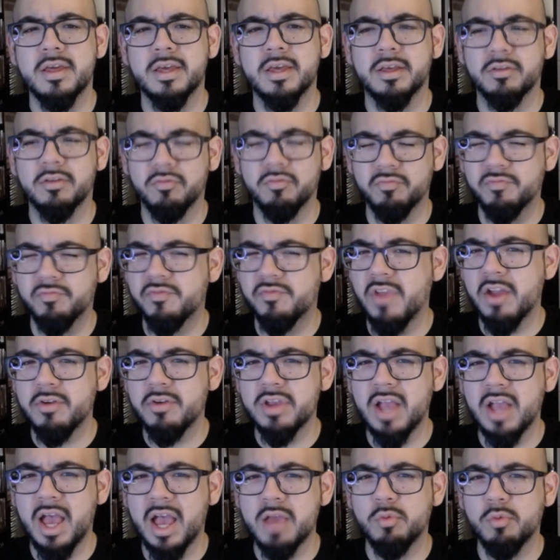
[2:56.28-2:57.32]
very
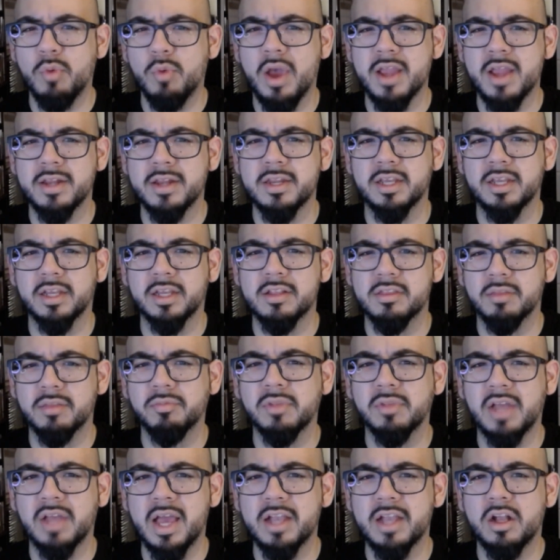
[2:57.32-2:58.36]
eye-widening. It's
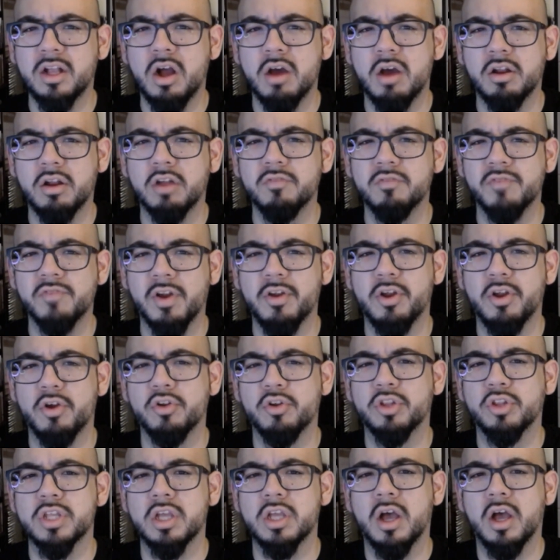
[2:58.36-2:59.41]
something I caught on very
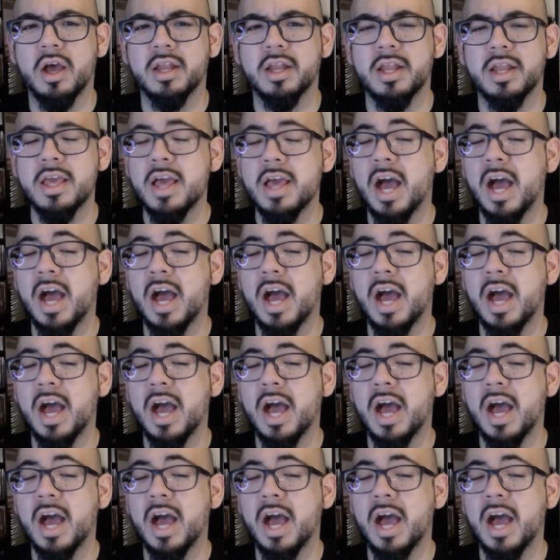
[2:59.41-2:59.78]
early on.